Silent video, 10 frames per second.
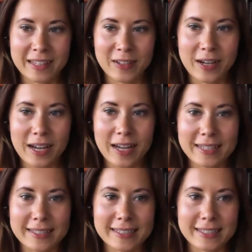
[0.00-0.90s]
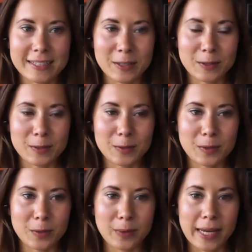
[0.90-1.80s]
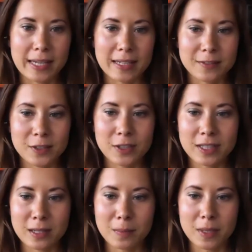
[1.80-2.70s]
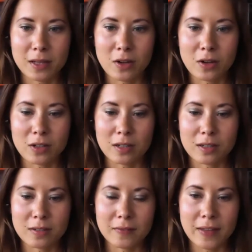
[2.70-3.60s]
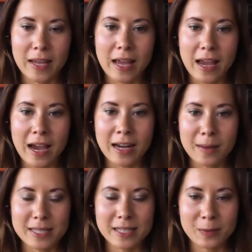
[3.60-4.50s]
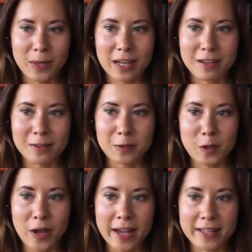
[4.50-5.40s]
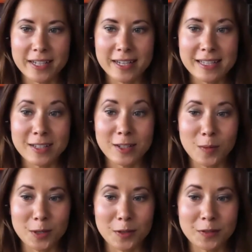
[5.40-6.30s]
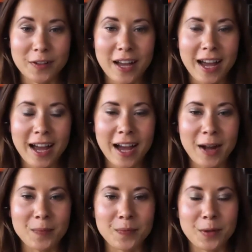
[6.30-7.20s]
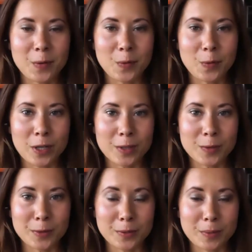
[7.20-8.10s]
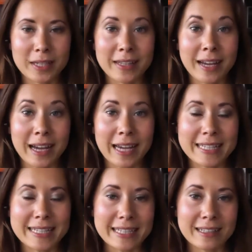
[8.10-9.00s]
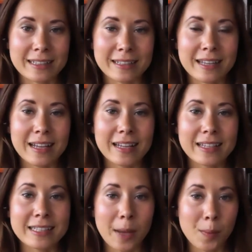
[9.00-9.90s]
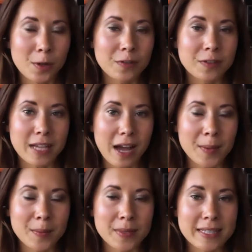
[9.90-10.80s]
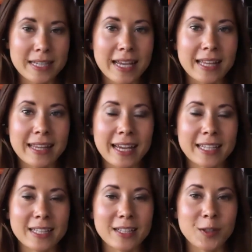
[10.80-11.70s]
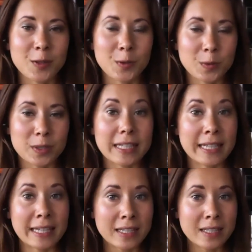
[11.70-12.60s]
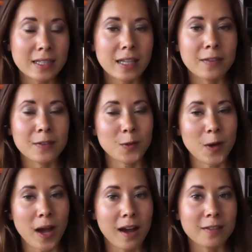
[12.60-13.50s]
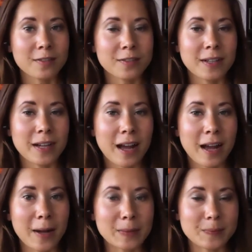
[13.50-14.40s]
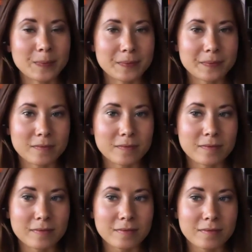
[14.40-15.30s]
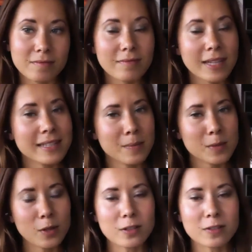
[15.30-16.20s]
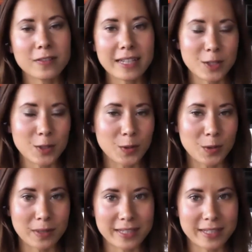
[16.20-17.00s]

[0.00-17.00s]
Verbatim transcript: Okay. So we're waiting for a little bit longer. And I'm still waiting for your answers in terms of what would be the ideal number of times that you would eat if you have some sort of an issue with